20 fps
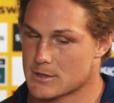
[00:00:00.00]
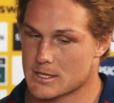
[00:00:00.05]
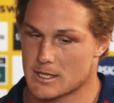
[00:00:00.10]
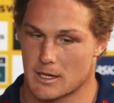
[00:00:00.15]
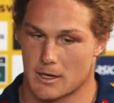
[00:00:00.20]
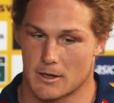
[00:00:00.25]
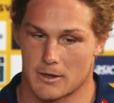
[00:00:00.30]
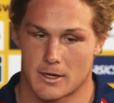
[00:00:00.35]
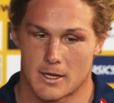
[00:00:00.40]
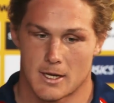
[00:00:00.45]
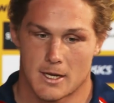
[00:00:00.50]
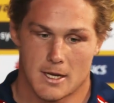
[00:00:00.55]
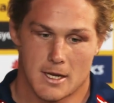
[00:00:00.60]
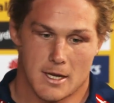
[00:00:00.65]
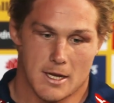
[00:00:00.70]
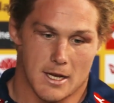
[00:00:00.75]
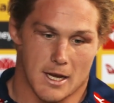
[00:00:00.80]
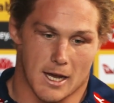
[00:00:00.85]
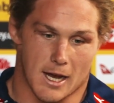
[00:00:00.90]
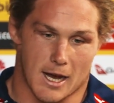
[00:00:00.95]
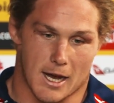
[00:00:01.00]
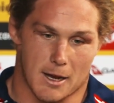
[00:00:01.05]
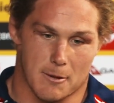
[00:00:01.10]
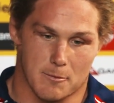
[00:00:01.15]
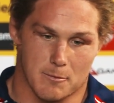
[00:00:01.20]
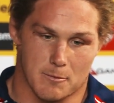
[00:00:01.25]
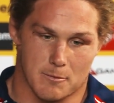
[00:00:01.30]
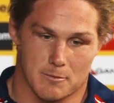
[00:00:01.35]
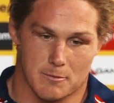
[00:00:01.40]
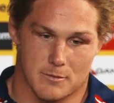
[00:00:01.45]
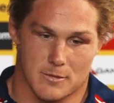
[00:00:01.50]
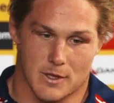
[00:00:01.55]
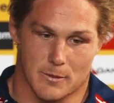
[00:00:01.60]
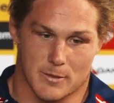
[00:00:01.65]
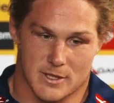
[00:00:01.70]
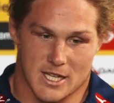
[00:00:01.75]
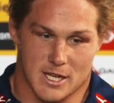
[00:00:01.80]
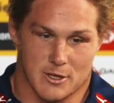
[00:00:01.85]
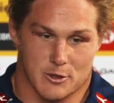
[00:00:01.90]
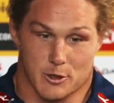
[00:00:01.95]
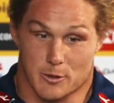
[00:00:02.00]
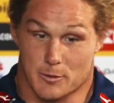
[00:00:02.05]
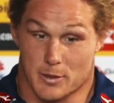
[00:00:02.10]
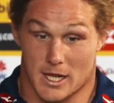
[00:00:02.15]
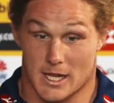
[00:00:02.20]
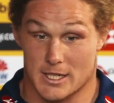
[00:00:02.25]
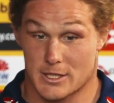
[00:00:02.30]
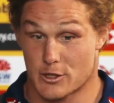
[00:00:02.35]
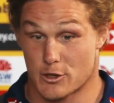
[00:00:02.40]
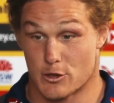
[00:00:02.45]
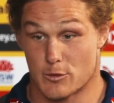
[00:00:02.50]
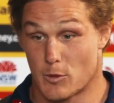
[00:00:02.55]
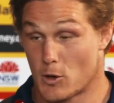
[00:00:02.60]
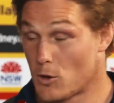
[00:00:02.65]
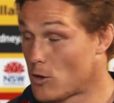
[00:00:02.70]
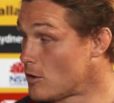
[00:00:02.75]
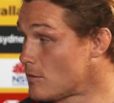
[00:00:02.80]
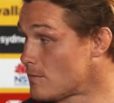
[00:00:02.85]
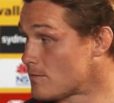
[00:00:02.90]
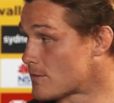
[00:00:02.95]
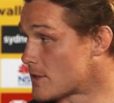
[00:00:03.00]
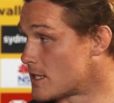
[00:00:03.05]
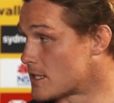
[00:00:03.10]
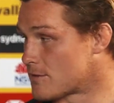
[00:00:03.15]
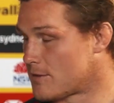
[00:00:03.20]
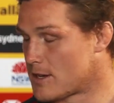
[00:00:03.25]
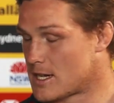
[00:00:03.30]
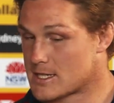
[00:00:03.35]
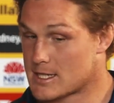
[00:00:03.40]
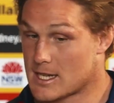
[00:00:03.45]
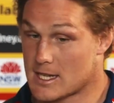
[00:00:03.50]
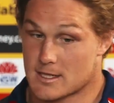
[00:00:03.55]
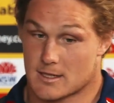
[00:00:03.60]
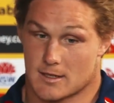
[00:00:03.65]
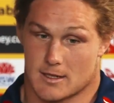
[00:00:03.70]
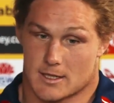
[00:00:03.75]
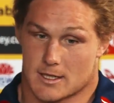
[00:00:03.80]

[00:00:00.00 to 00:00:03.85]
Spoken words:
So the potential to play two more is fantastic.